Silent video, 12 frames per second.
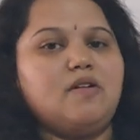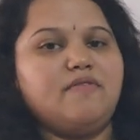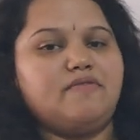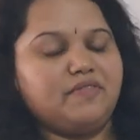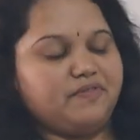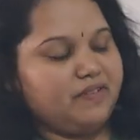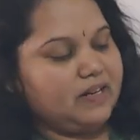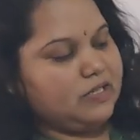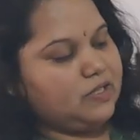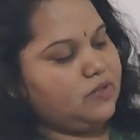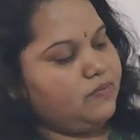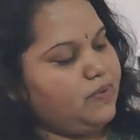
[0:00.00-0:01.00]
of
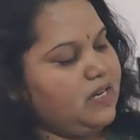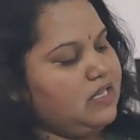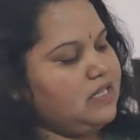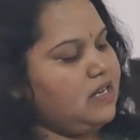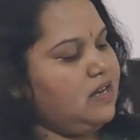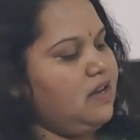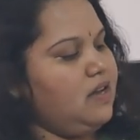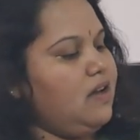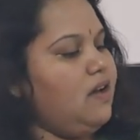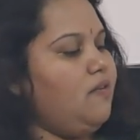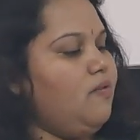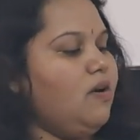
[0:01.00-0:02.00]
reflective image.
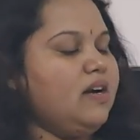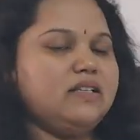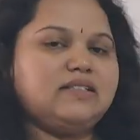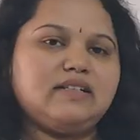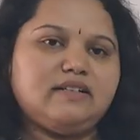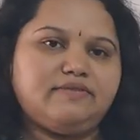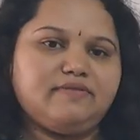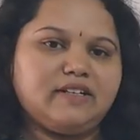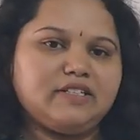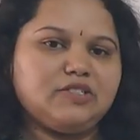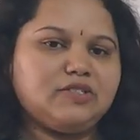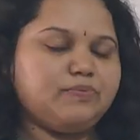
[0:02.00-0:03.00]
What is the
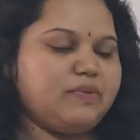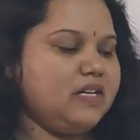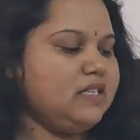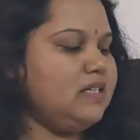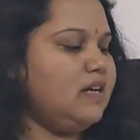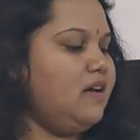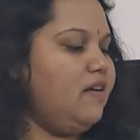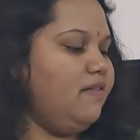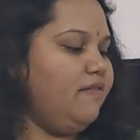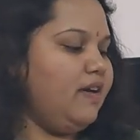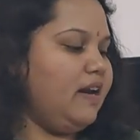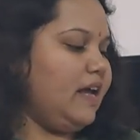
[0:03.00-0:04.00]
reflective image?
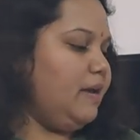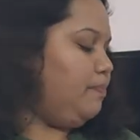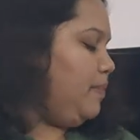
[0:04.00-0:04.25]
When I